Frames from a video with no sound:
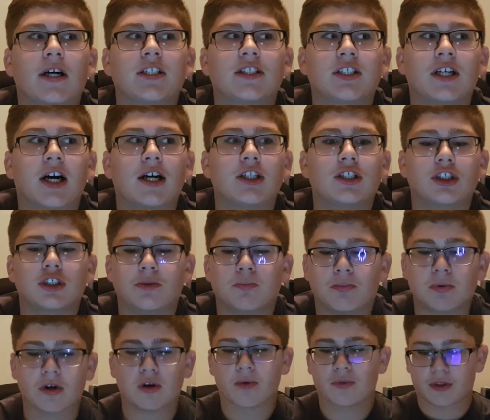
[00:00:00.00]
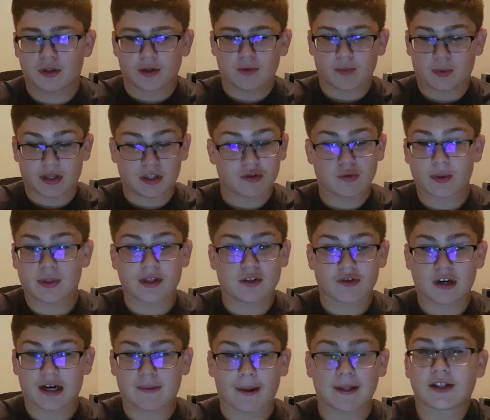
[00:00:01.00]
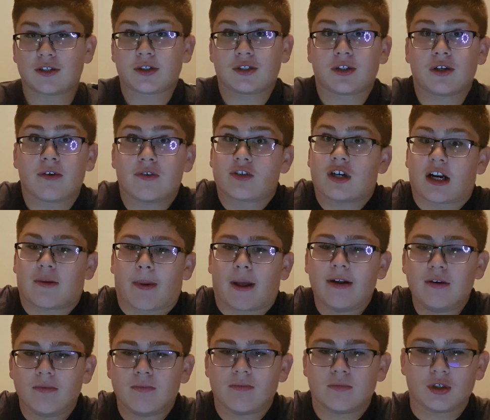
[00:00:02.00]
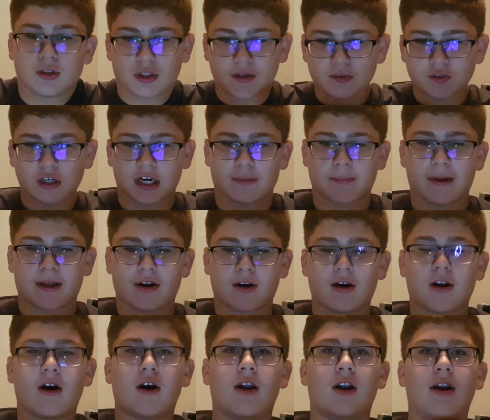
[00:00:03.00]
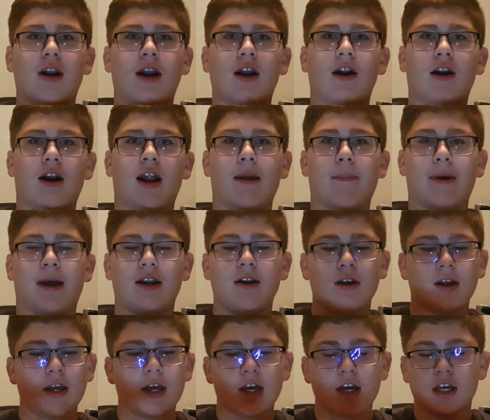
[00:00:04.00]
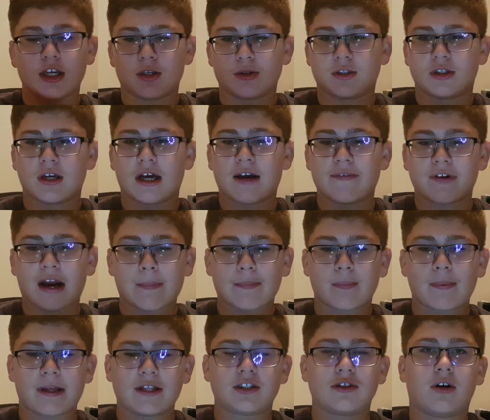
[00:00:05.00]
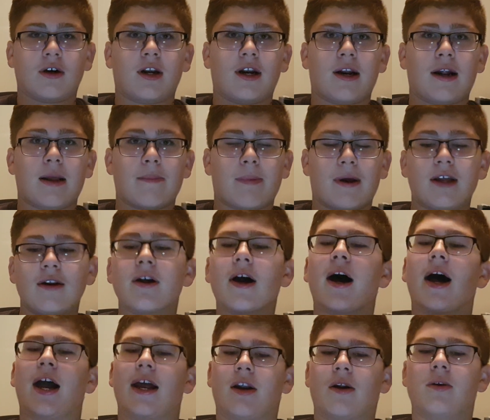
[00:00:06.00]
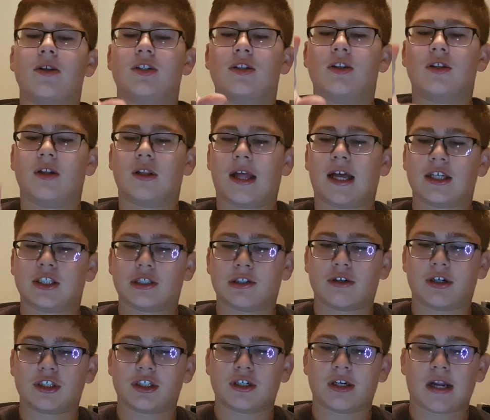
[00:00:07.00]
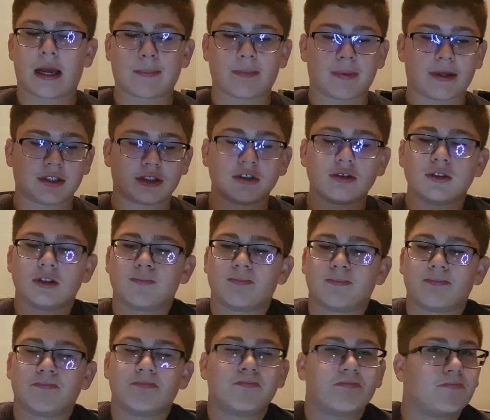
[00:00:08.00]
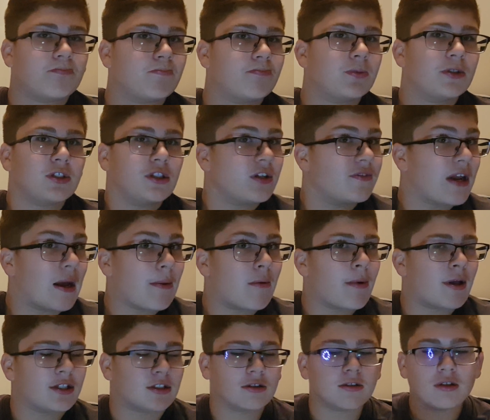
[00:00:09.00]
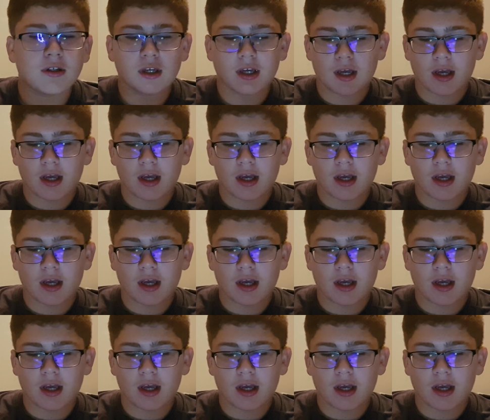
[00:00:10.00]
Touch Pro with the trackpad. So you still have a trackpad. You still have a trackpad on an iPad. You still have your Apple Pencil on an iPad. I know it's the last generation Apple Pencils, but you still have an Apple Pencil.